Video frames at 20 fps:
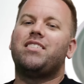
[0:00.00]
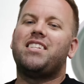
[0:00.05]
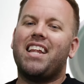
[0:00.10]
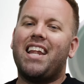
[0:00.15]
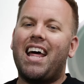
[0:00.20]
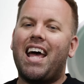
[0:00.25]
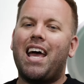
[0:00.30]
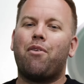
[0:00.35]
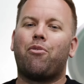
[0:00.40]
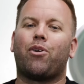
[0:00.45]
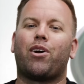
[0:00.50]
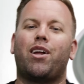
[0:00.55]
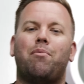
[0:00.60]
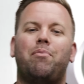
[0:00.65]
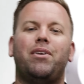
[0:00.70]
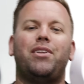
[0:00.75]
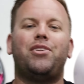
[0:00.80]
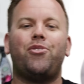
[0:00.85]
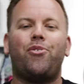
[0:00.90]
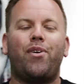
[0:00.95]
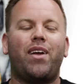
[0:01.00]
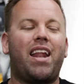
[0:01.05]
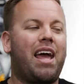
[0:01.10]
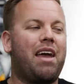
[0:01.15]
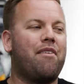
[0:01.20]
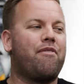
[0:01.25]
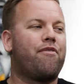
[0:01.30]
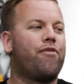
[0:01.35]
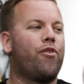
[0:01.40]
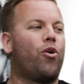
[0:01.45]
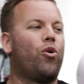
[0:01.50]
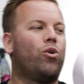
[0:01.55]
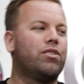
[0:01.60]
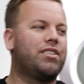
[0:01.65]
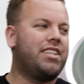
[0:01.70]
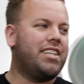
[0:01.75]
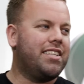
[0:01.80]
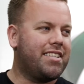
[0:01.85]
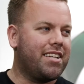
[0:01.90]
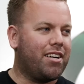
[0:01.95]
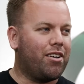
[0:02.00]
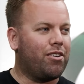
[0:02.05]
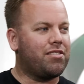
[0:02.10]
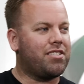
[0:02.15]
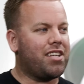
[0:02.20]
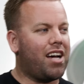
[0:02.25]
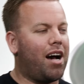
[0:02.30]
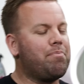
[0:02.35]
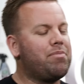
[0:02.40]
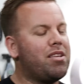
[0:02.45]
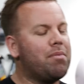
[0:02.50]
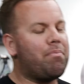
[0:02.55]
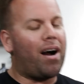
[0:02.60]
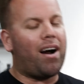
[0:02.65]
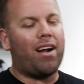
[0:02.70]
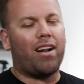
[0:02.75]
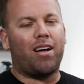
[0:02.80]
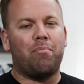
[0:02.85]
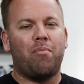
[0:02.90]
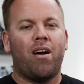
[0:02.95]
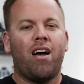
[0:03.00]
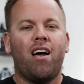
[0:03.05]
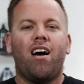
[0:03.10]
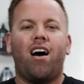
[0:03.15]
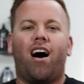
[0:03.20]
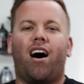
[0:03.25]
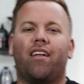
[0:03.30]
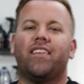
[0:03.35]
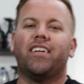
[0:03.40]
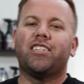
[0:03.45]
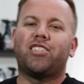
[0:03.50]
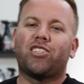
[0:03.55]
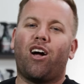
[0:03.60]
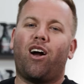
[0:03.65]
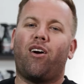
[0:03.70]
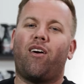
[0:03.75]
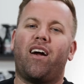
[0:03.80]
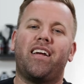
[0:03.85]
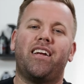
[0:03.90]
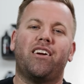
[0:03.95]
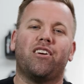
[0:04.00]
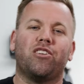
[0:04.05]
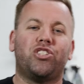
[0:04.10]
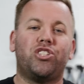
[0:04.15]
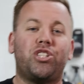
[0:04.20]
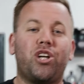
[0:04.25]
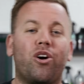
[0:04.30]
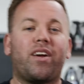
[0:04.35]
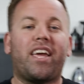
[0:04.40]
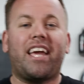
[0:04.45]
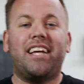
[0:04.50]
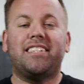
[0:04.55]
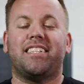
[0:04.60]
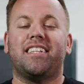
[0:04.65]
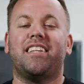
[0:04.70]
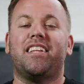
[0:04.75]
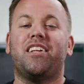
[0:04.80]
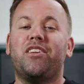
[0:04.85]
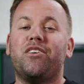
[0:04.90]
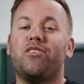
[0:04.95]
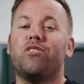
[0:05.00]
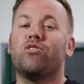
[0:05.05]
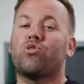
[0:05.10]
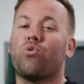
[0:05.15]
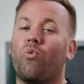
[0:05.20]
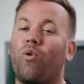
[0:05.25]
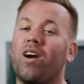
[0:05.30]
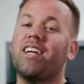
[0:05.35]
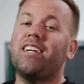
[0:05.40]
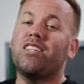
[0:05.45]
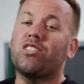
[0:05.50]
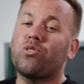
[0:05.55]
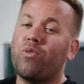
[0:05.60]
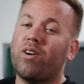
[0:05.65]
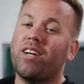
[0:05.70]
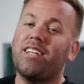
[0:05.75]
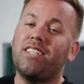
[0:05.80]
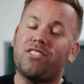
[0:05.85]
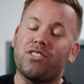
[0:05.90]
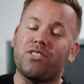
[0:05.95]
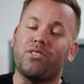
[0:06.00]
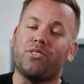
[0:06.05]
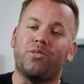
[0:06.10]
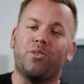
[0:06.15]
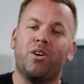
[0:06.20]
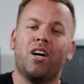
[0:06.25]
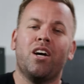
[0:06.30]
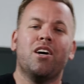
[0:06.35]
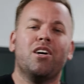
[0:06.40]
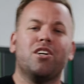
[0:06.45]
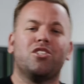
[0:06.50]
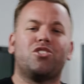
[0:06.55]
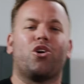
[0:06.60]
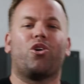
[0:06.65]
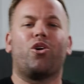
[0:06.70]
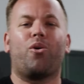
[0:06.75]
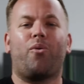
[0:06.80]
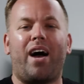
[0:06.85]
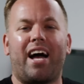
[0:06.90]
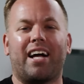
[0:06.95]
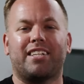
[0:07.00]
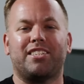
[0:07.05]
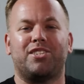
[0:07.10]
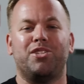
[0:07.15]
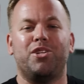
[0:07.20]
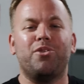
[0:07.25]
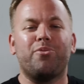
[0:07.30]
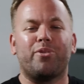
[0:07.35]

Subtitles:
today we're going to be doing a full detail top to bottom on this car right here, showcasing the new 2022 Turtlewax new